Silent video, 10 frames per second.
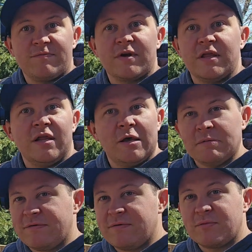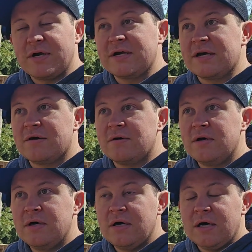forgetting the name of them right now,
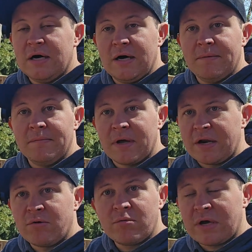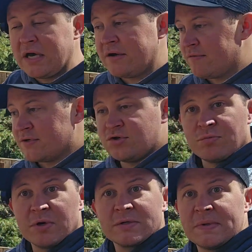but I don't have a
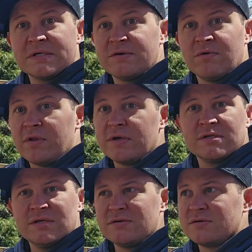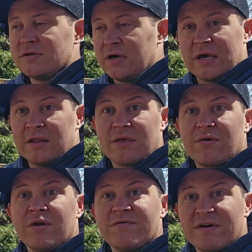super expensive one. This is, again, like
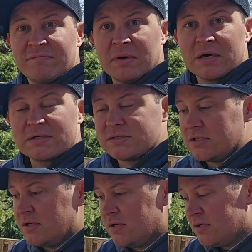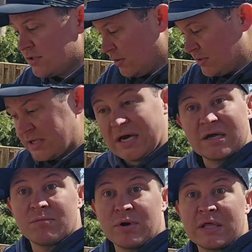35 bucks, so it's not
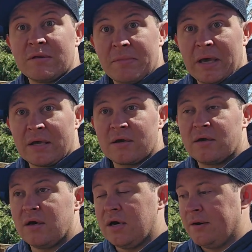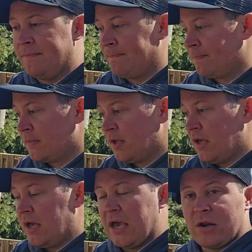going to break the bank.
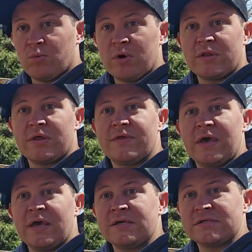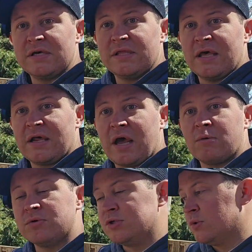And one of the things that
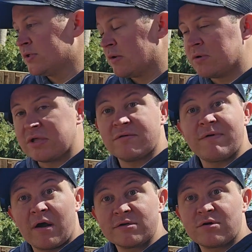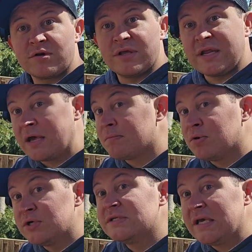I will do is I will get the fire starter that Dan
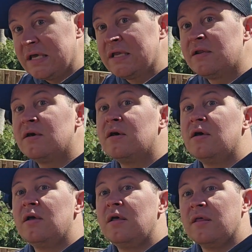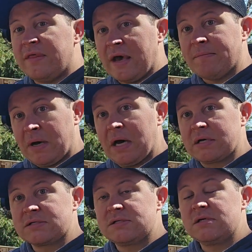puts in that
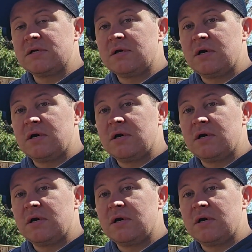box.